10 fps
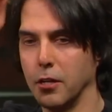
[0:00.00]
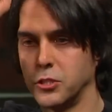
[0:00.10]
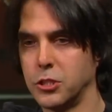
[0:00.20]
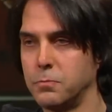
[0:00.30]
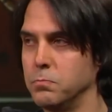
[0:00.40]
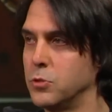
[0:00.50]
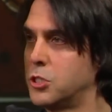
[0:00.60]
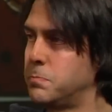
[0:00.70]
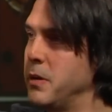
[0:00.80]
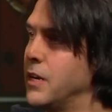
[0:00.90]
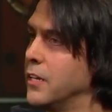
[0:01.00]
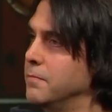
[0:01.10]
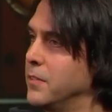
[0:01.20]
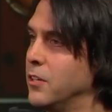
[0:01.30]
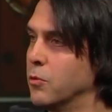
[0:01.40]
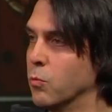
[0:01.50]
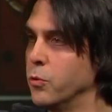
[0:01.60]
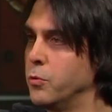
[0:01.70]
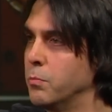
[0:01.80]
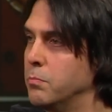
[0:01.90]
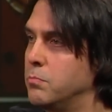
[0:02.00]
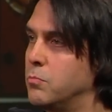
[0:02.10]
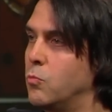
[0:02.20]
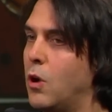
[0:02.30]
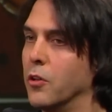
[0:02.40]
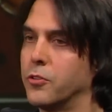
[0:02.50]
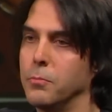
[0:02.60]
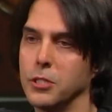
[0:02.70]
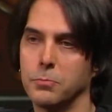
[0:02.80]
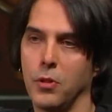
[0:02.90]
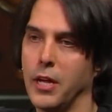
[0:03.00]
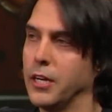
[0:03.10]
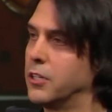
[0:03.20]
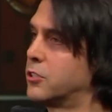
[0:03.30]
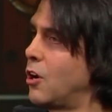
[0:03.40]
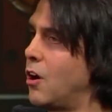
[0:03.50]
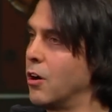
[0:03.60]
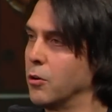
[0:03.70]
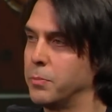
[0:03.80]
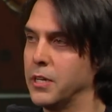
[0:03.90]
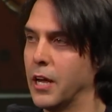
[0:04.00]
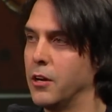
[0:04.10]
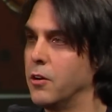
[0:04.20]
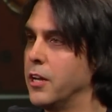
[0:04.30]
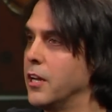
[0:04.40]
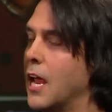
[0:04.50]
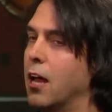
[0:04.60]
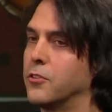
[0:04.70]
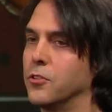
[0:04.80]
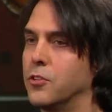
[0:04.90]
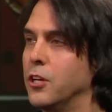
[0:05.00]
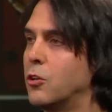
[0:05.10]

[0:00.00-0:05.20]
spin it in the room while somebody's playing guitar or piano, and it has this cool